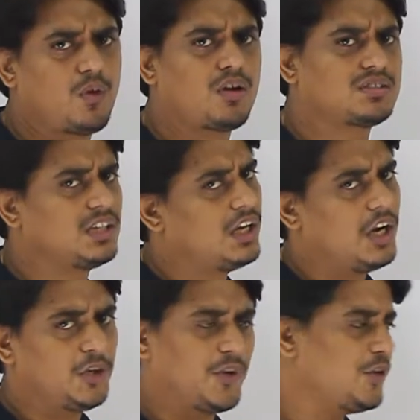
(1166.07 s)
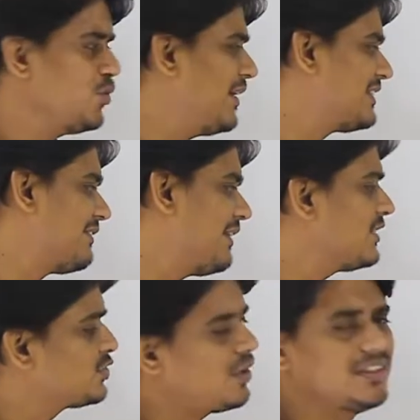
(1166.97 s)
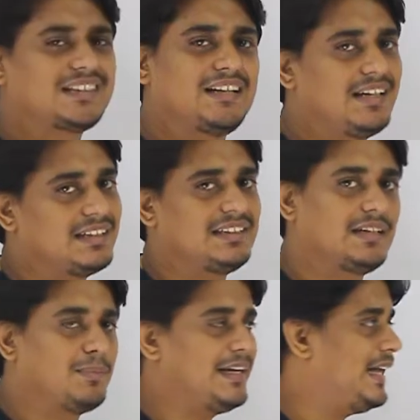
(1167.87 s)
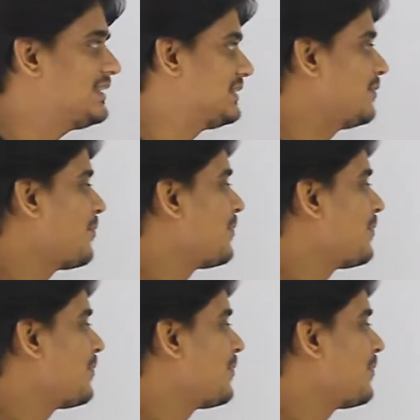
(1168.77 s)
or 22/7 and solve this and get the complete answer.